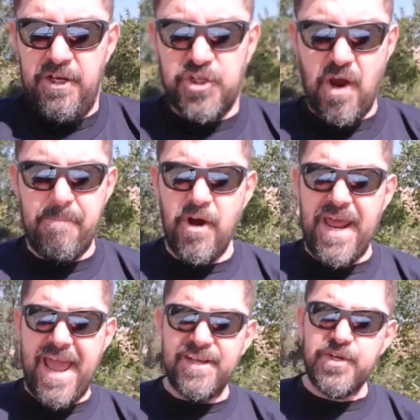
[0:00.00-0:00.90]
So I'm going
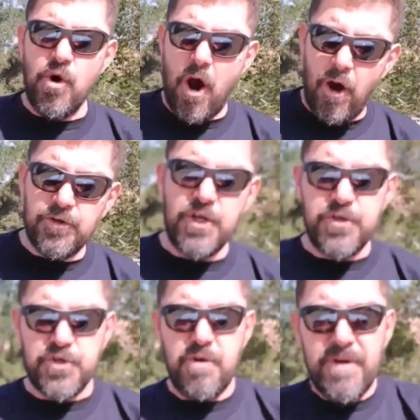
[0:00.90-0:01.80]
to ask you also
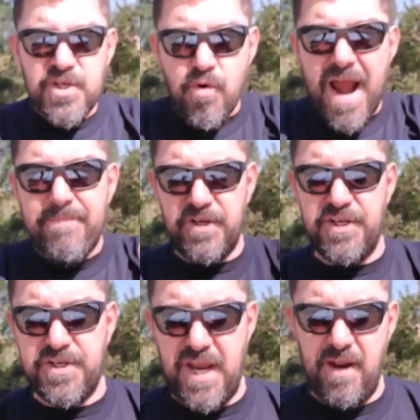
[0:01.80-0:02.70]
to subscribe to
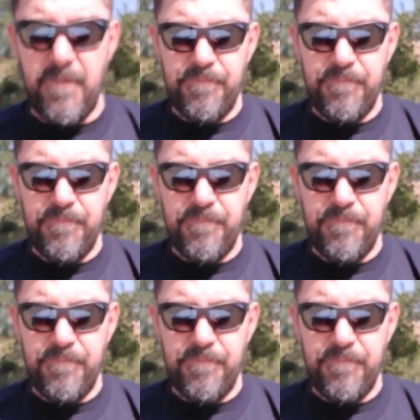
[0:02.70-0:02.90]
this channel.